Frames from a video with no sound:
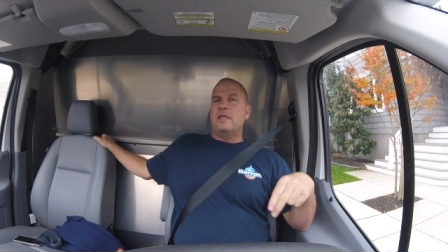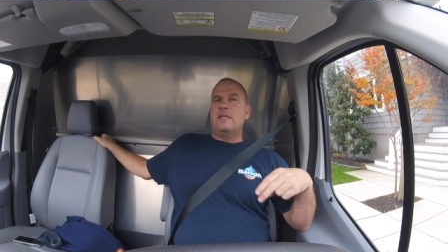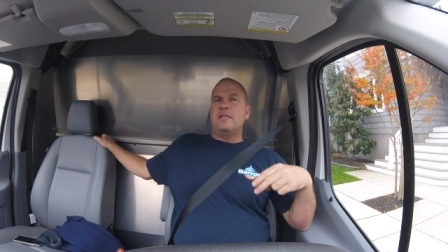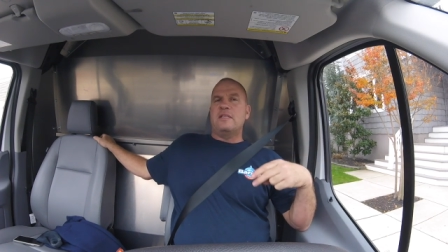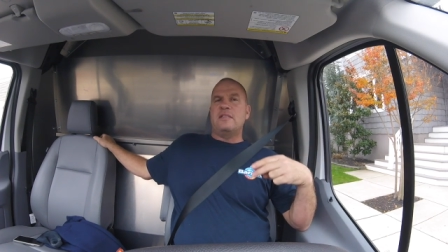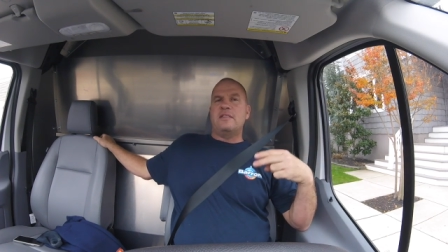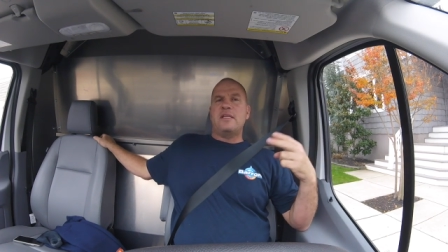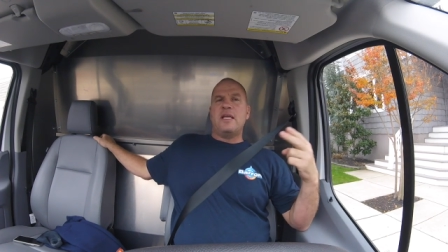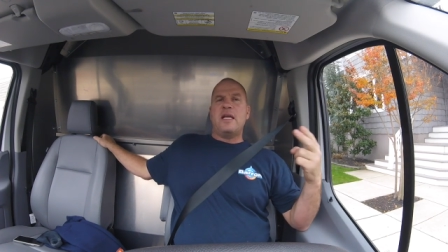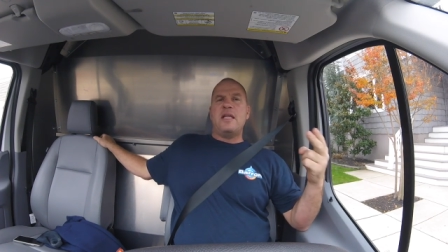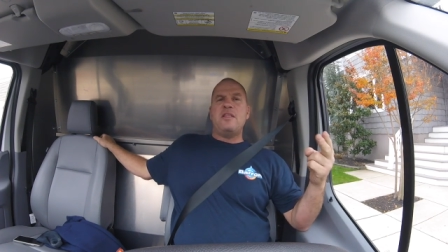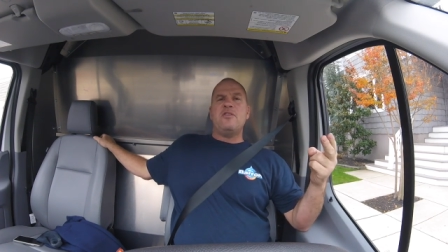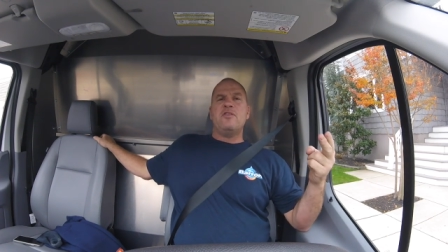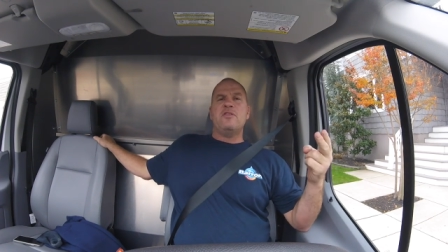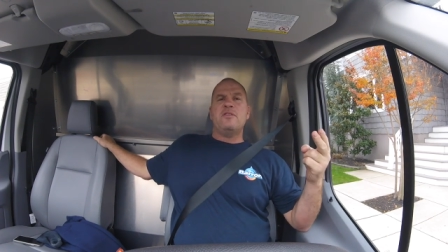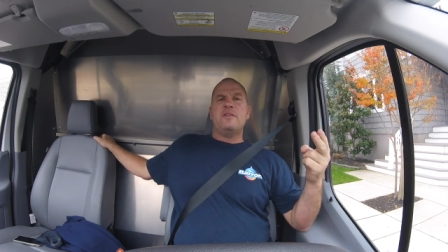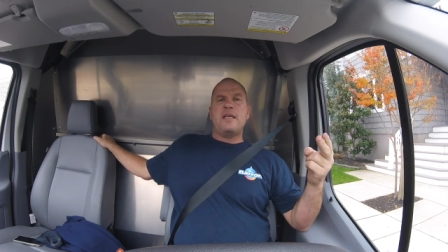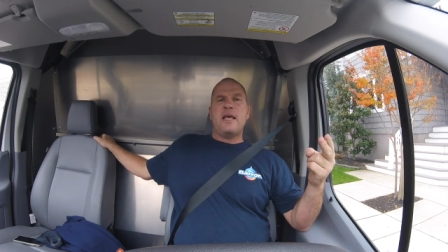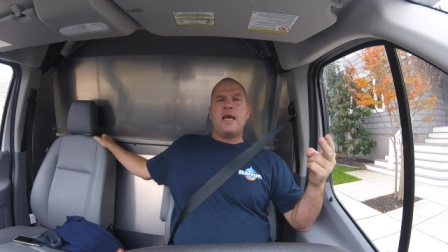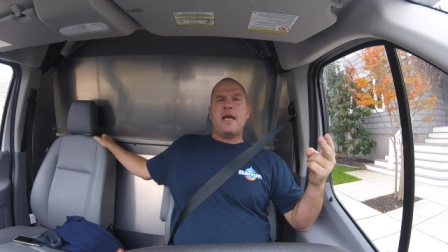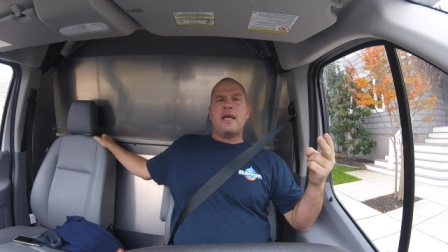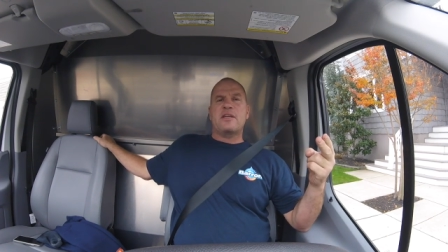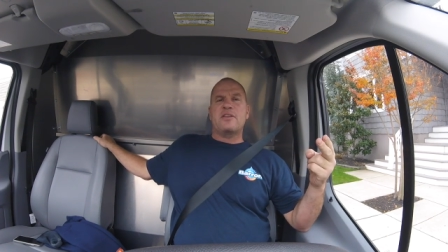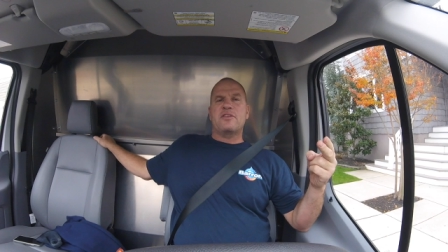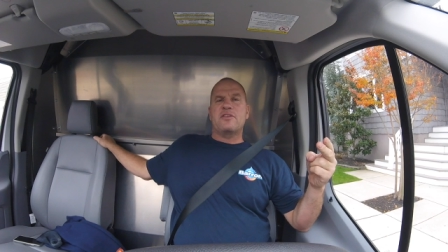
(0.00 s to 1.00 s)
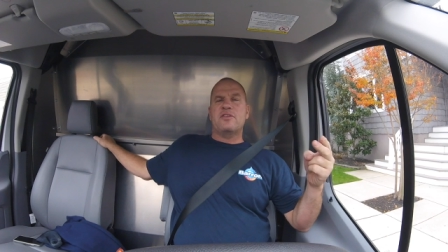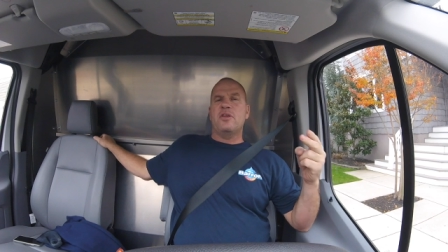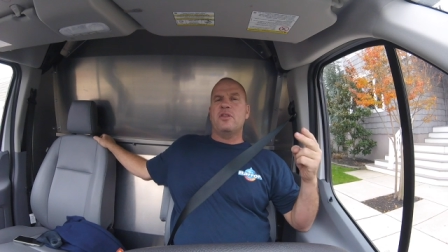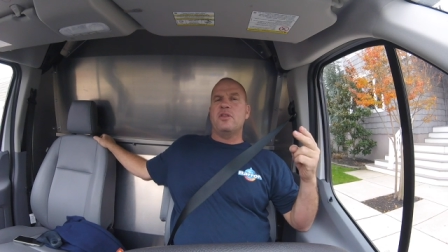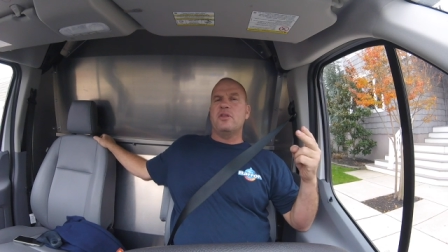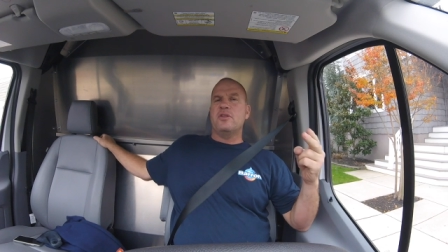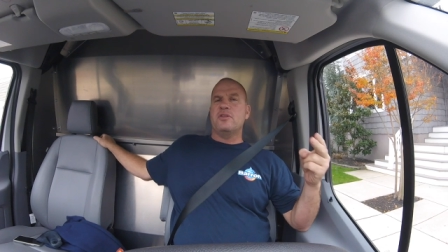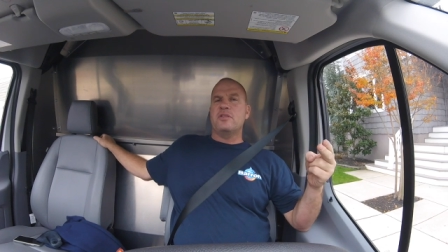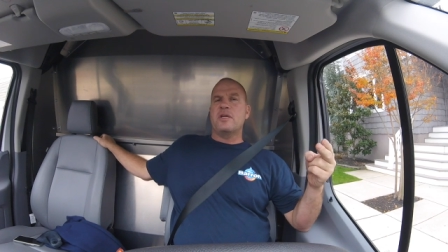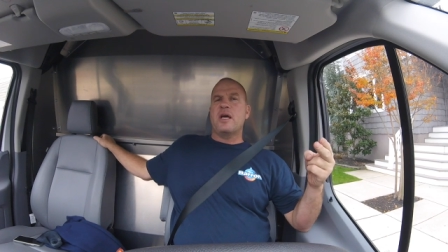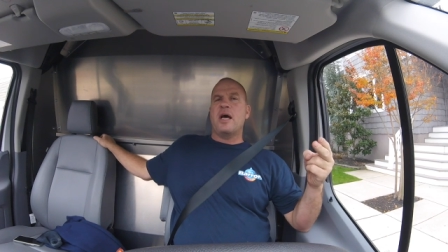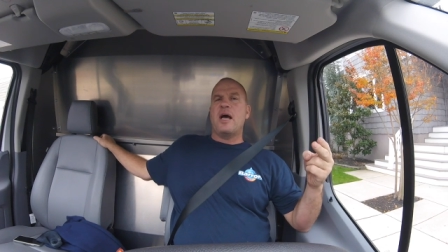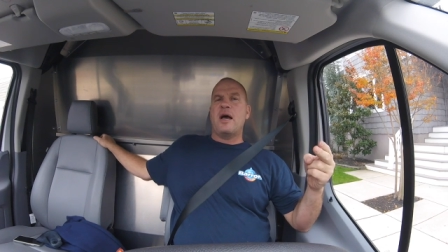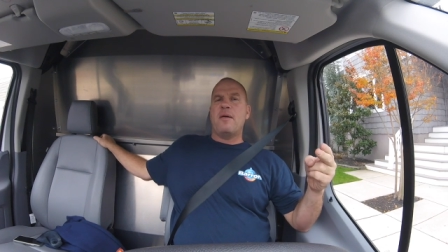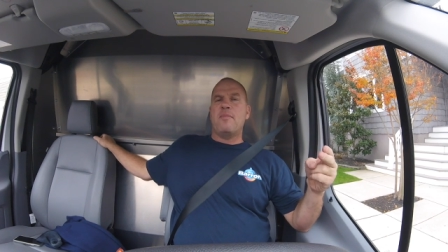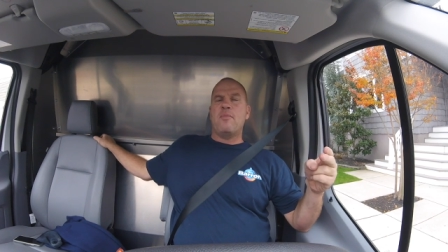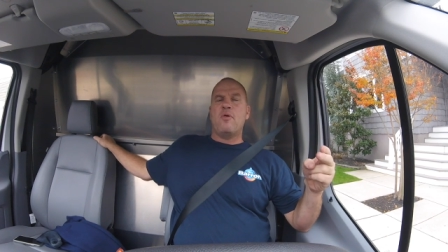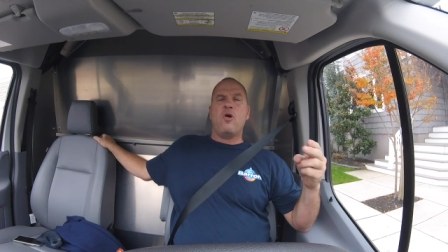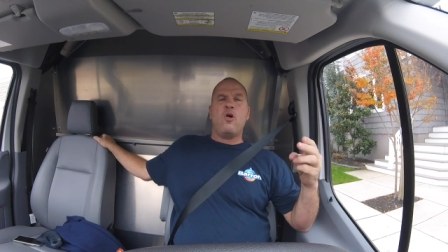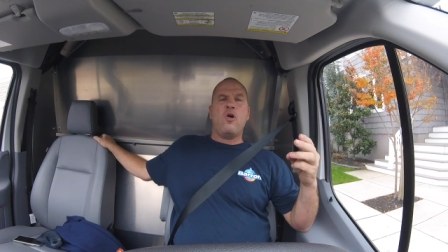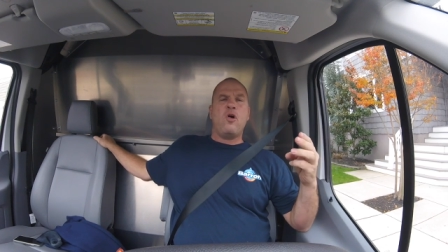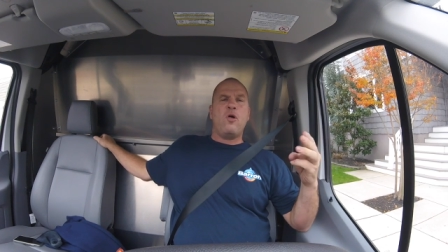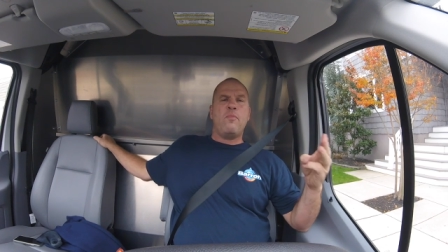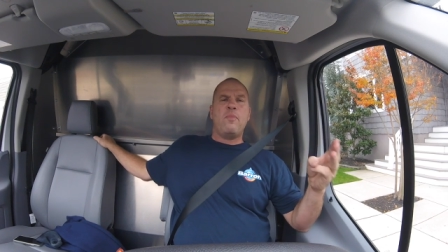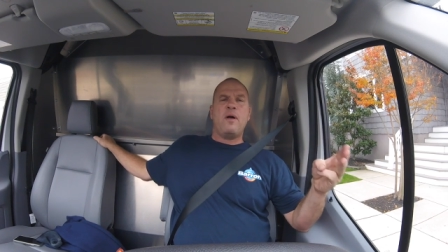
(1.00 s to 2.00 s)
Send your text to the job
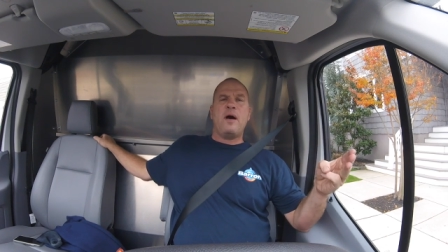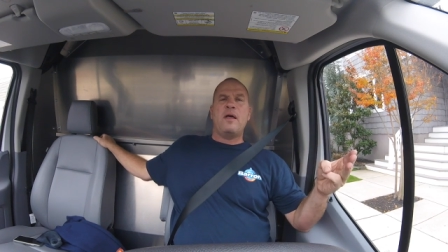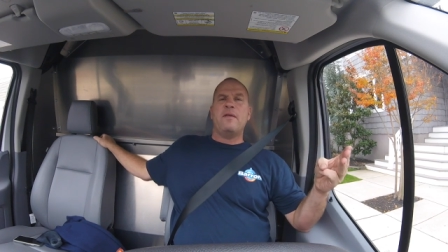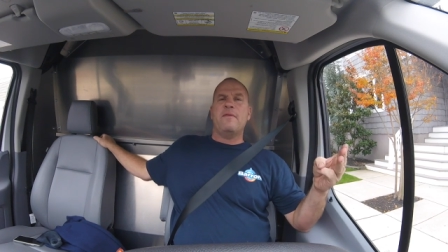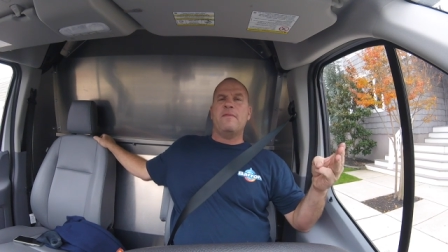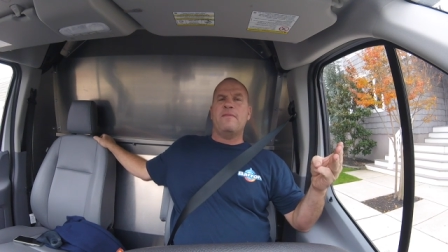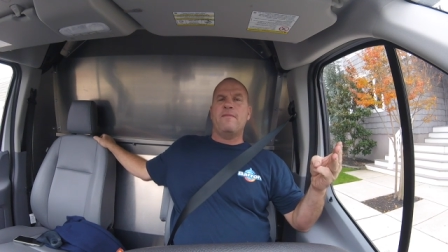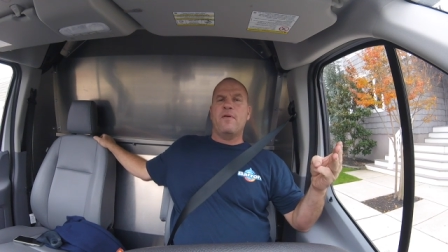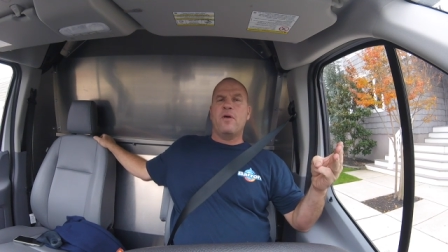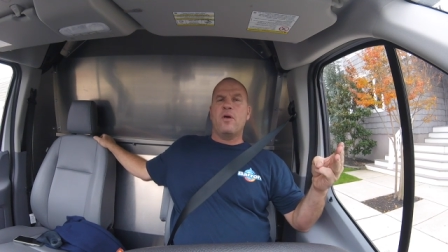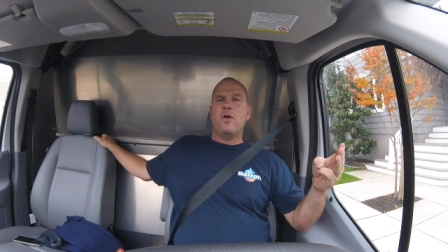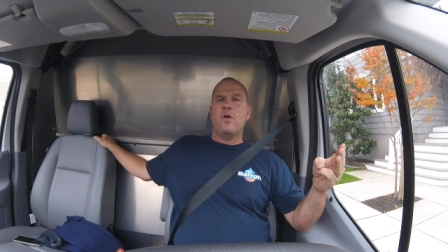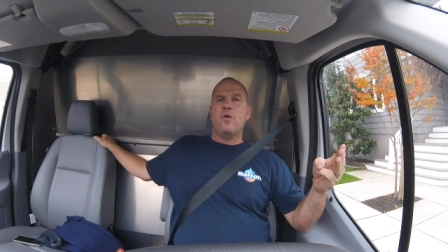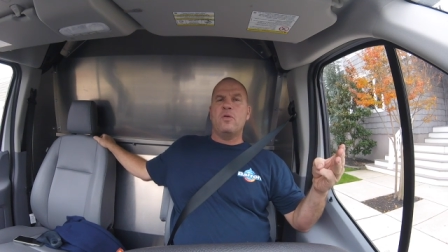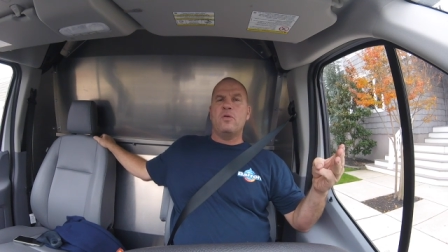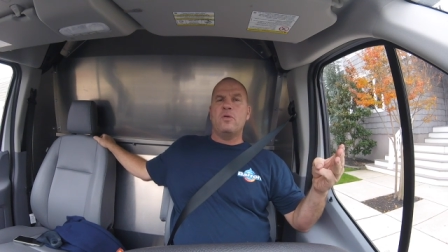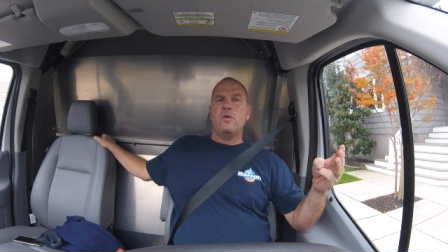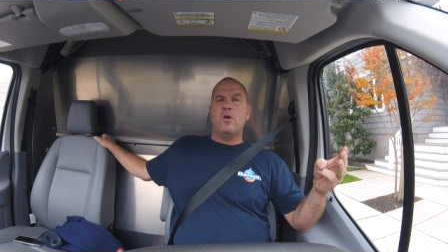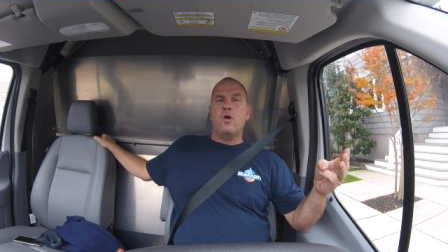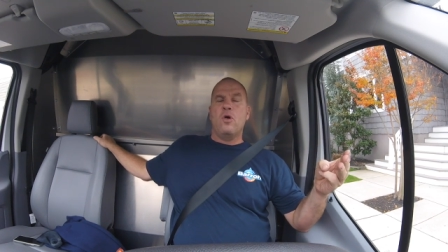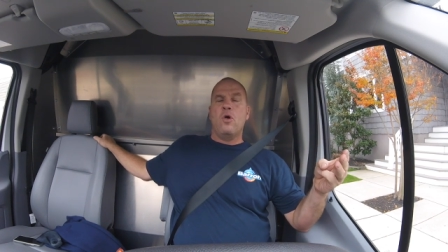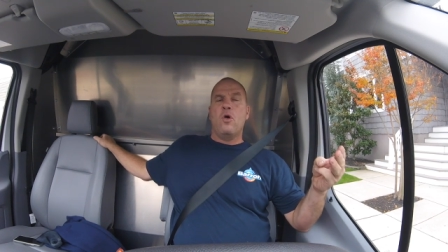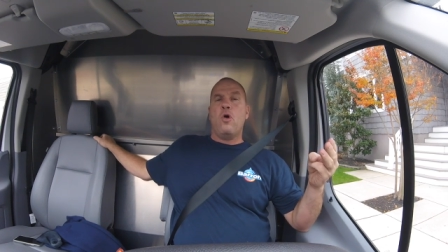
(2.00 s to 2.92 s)
all by the phone,